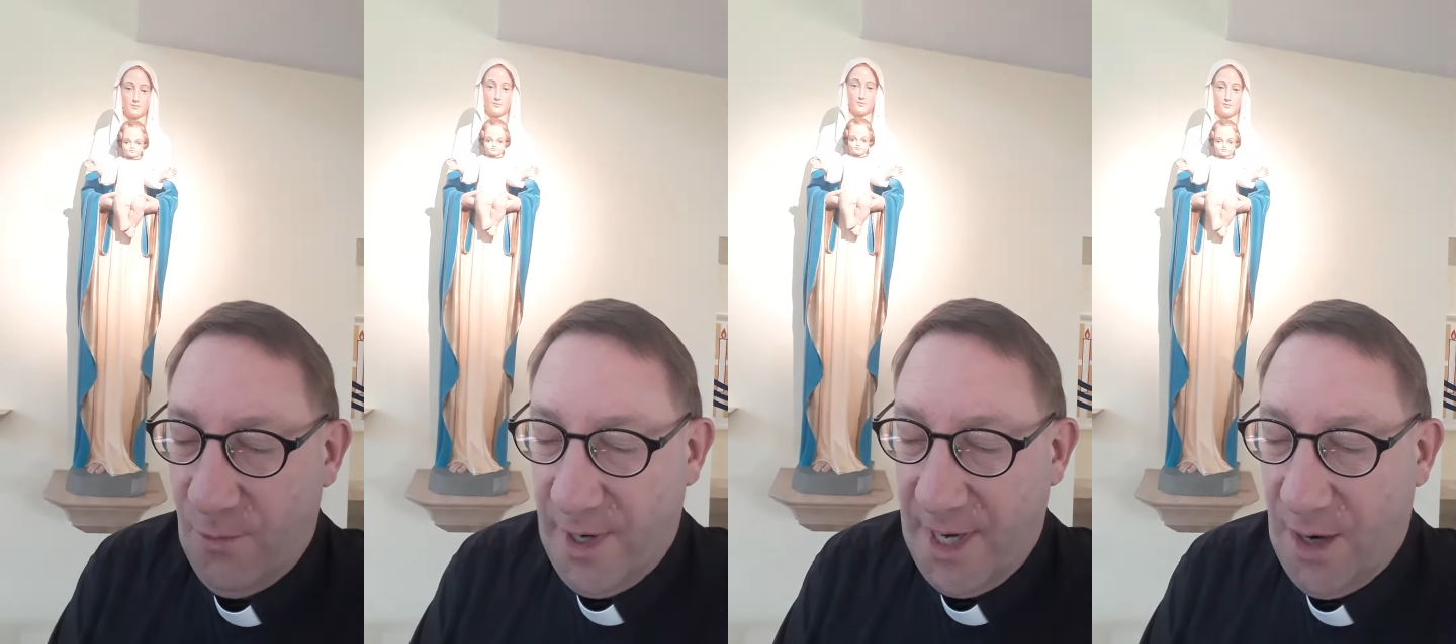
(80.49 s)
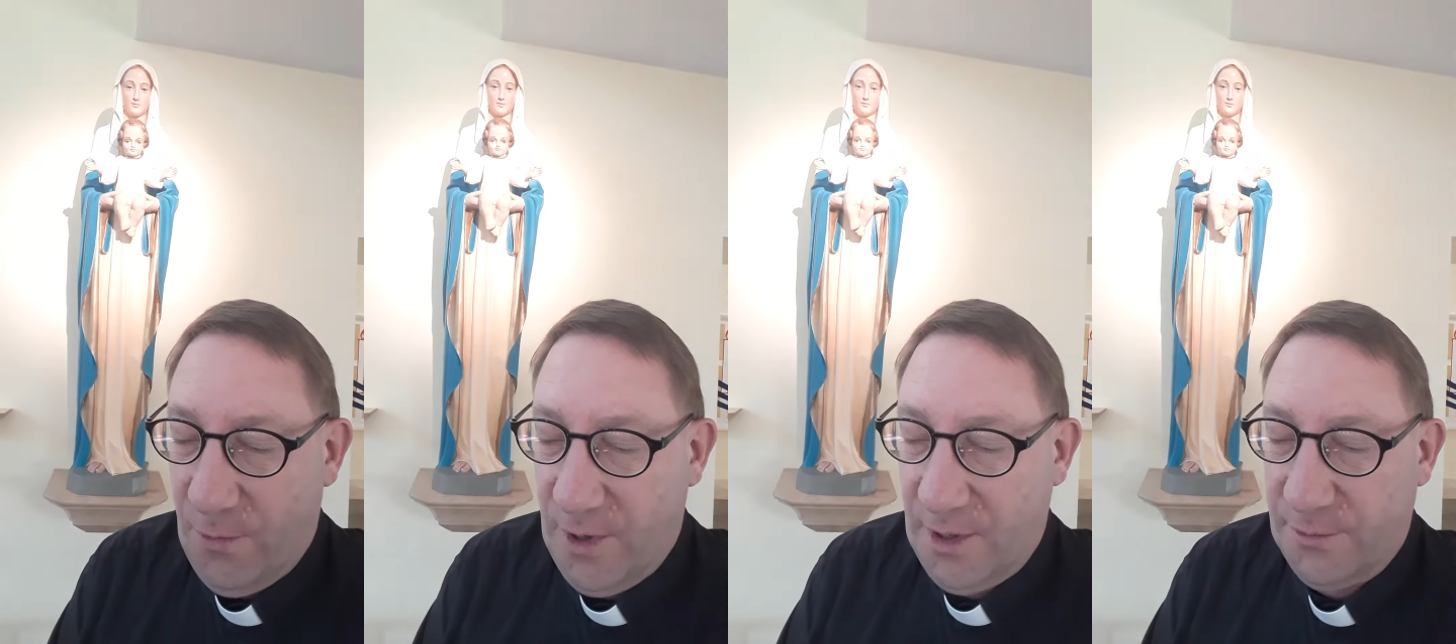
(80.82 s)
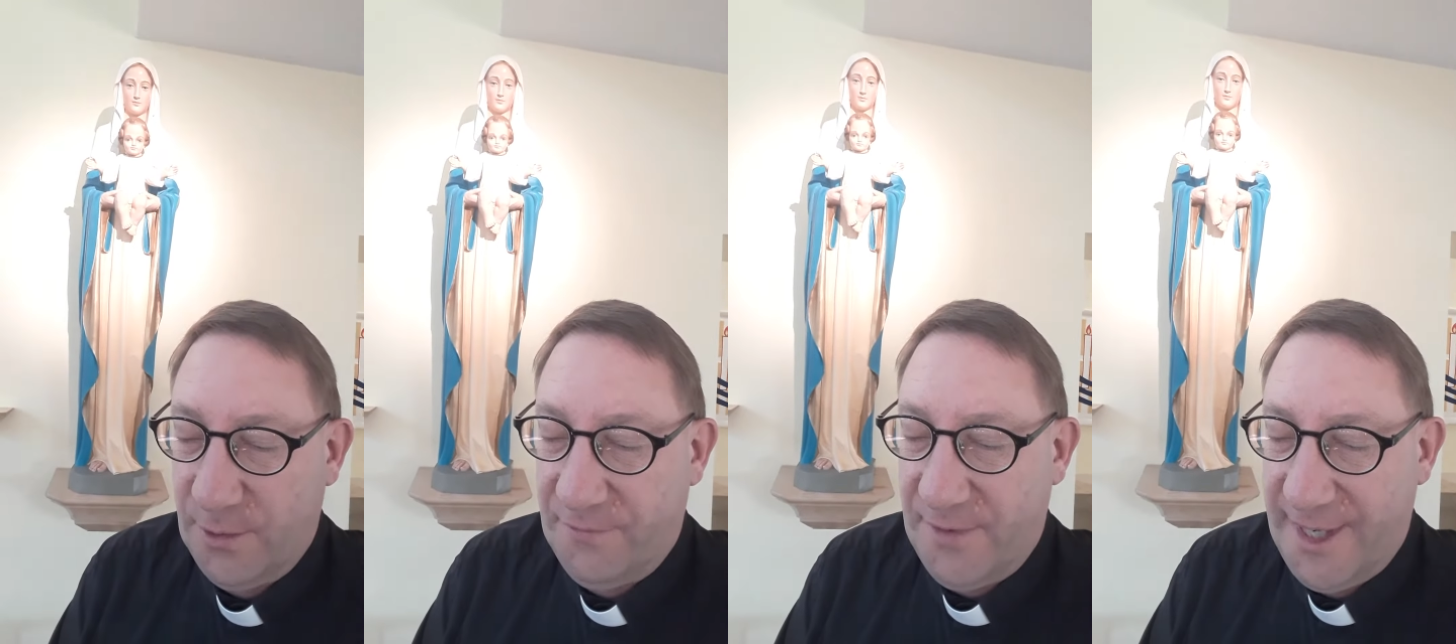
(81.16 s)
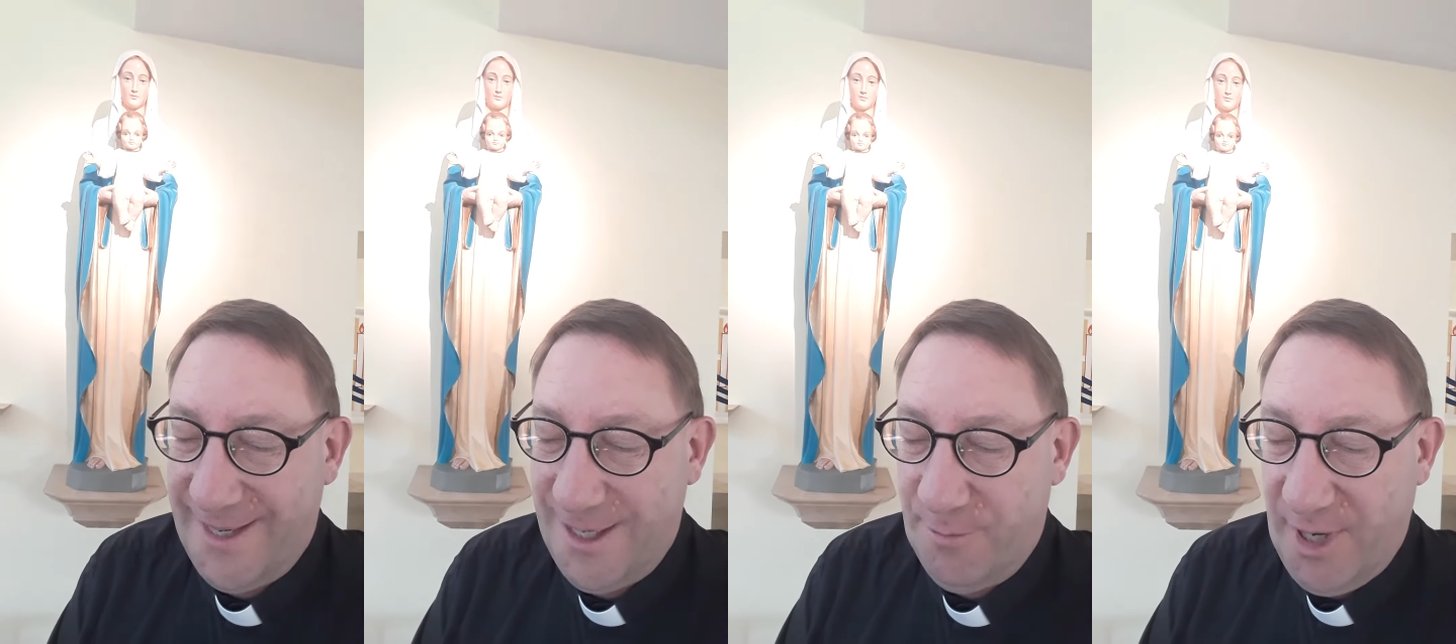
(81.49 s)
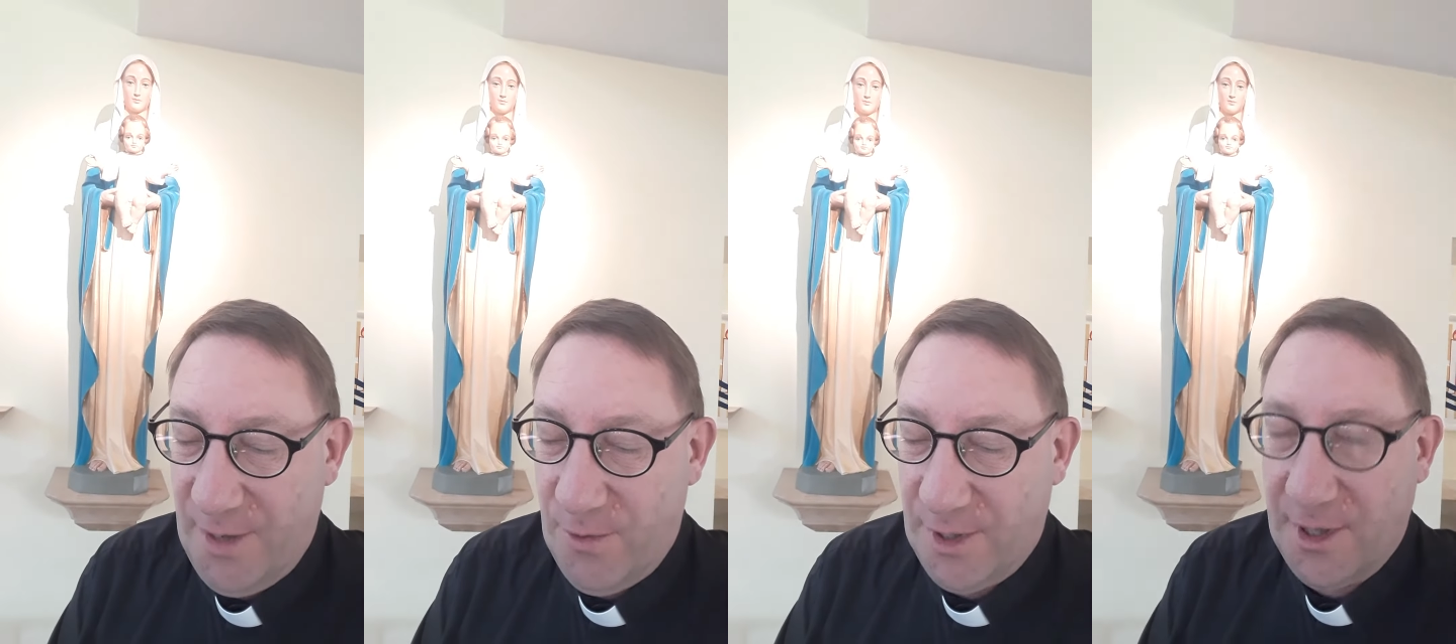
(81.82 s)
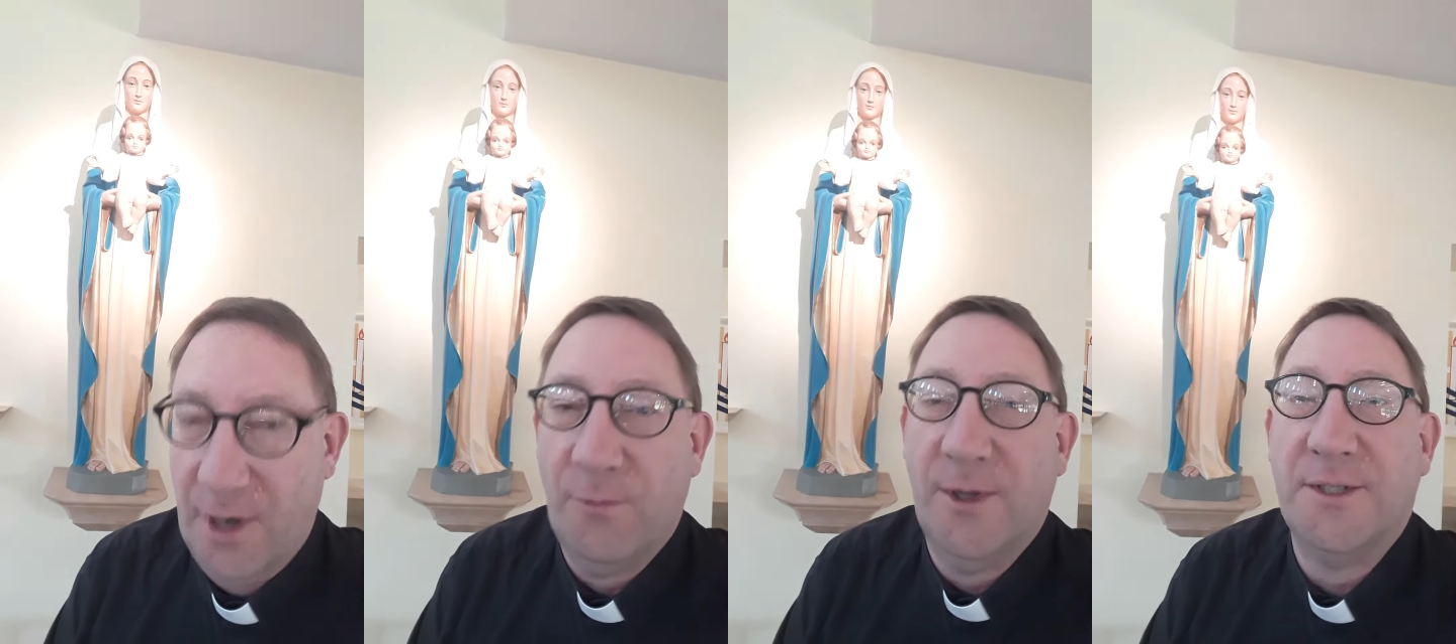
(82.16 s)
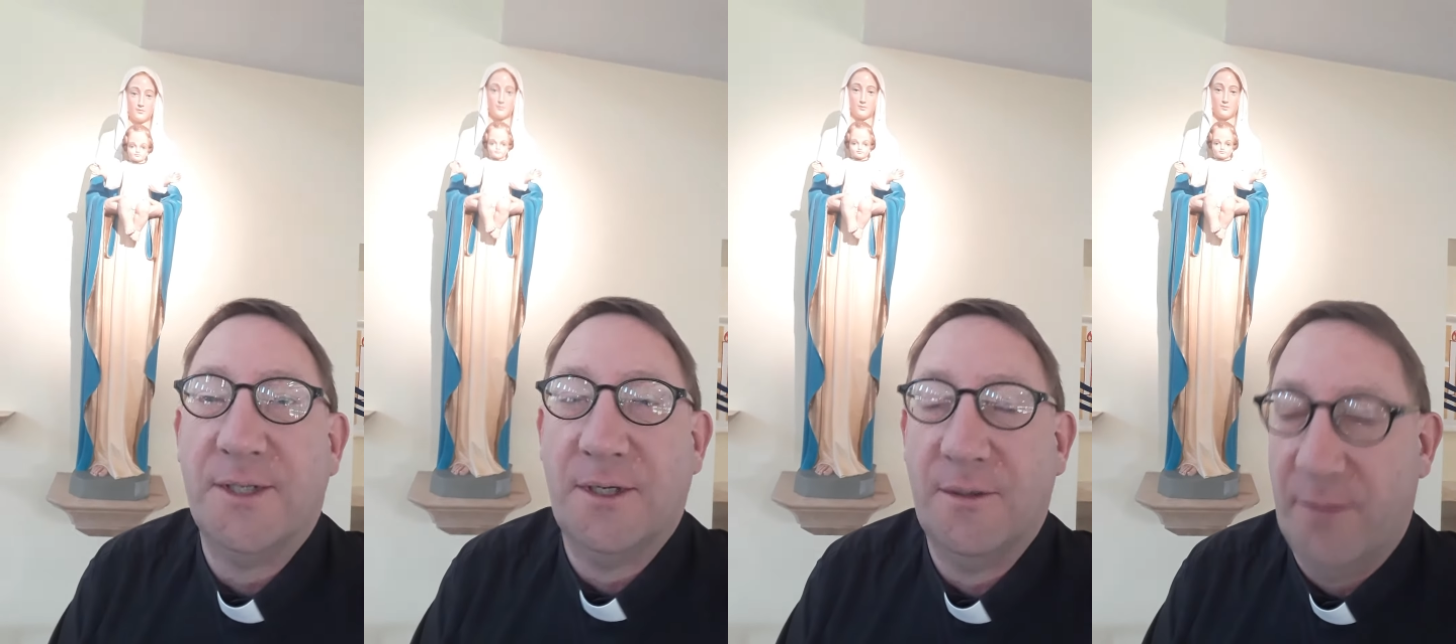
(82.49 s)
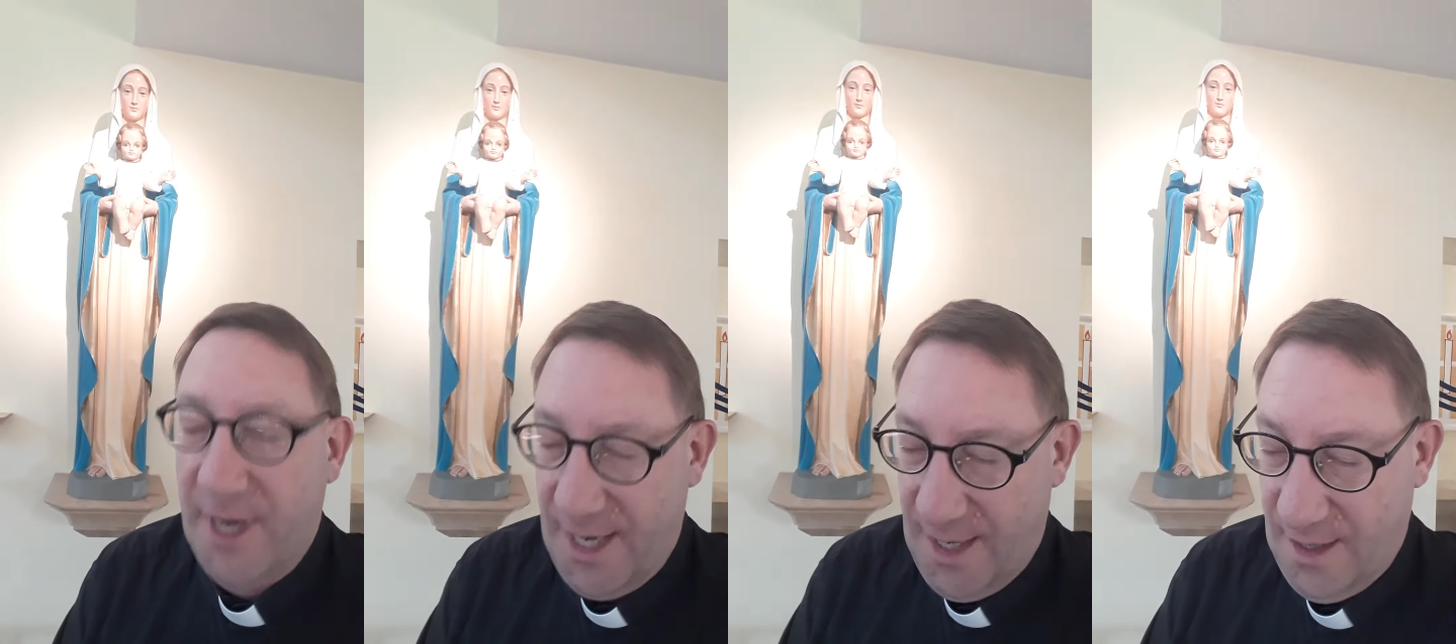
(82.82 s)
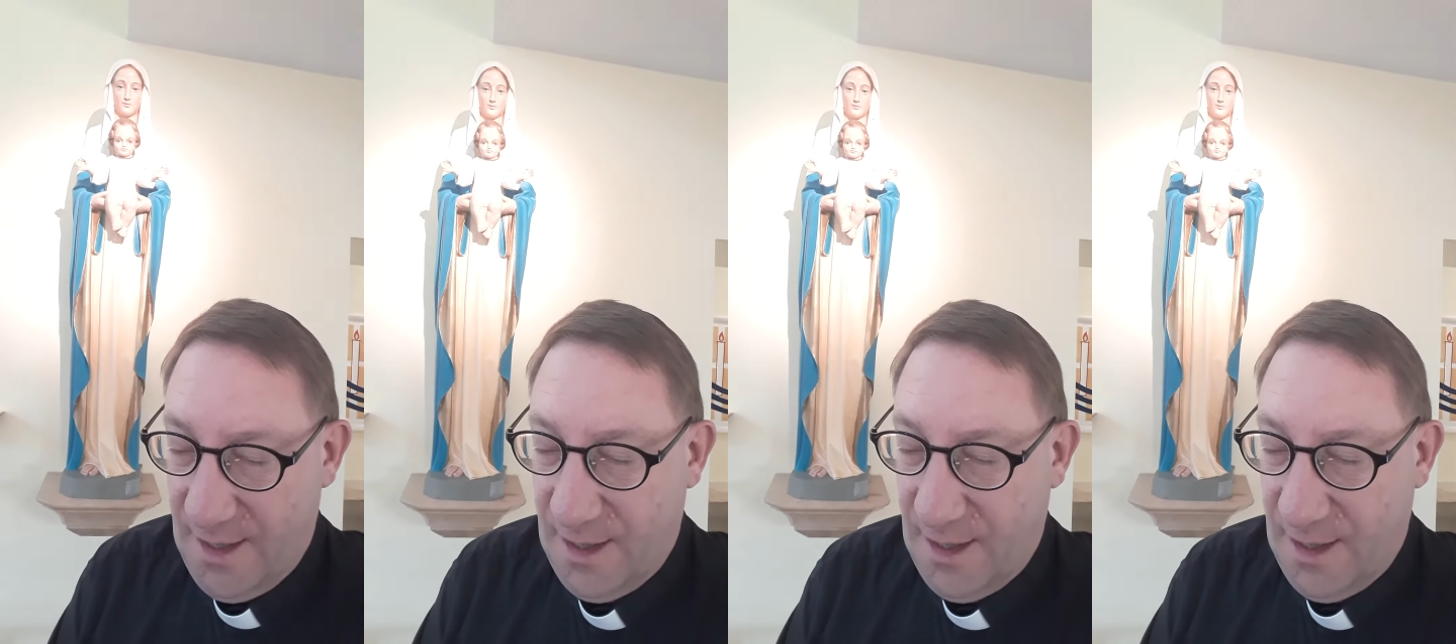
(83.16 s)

when our world will finally be what God wants it to be